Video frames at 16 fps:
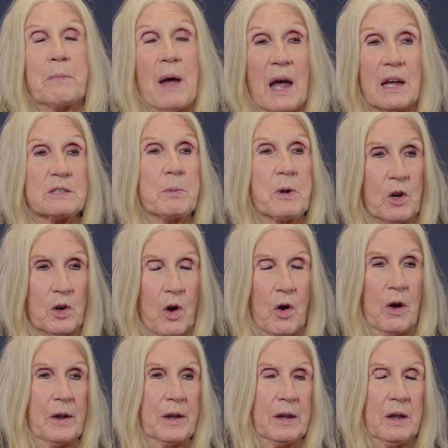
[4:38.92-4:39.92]
My husband and
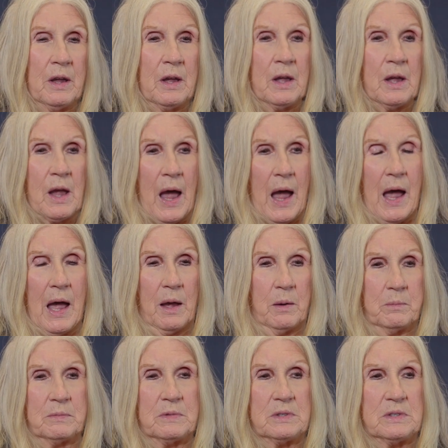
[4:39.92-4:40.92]
I
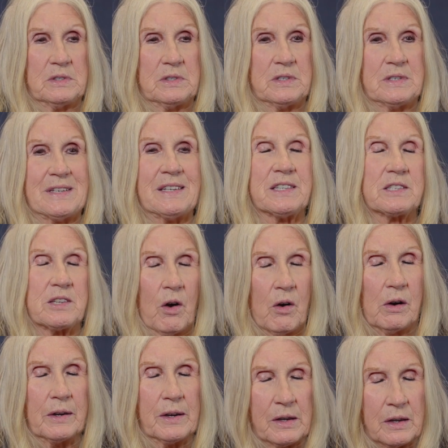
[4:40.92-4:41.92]

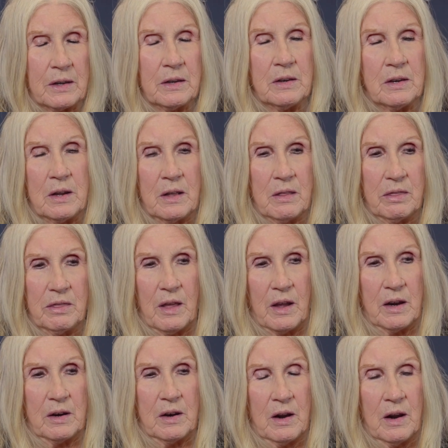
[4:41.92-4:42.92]
decided
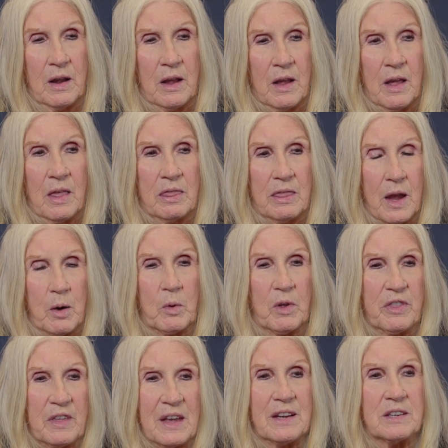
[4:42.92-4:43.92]
that there were
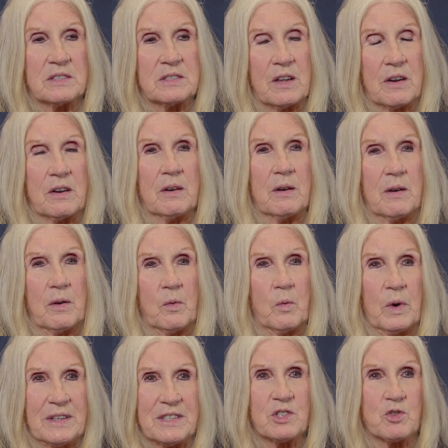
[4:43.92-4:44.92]
things that
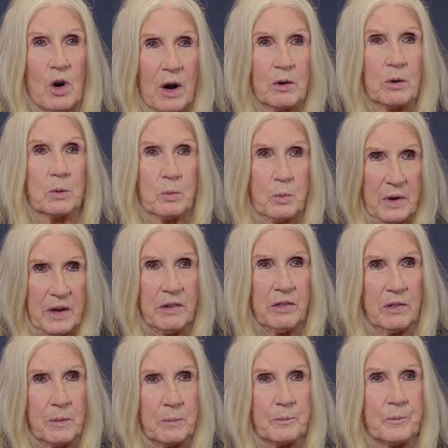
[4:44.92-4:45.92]
we struggled with
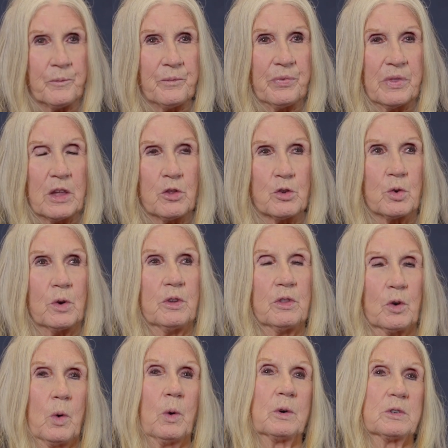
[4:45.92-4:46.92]
through
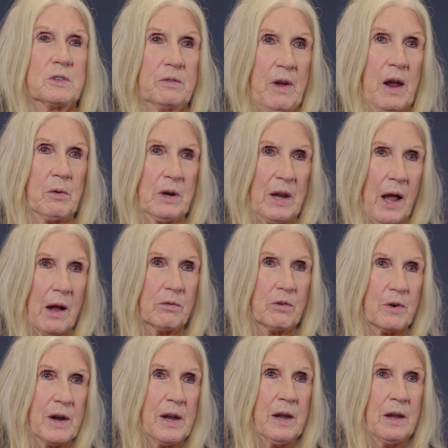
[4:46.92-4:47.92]
the course of our
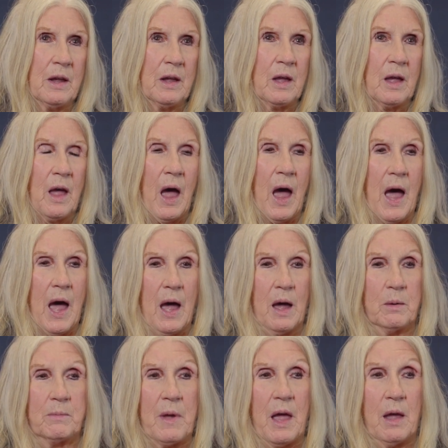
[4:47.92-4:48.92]
recovery,
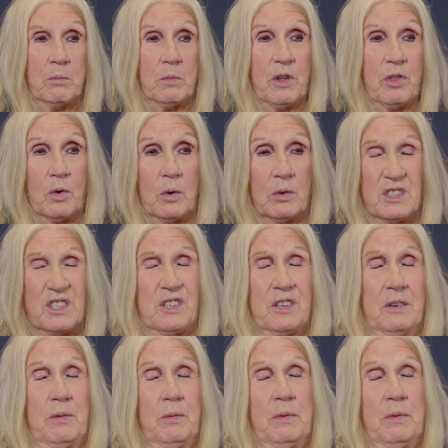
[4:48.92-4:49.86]
and we thought,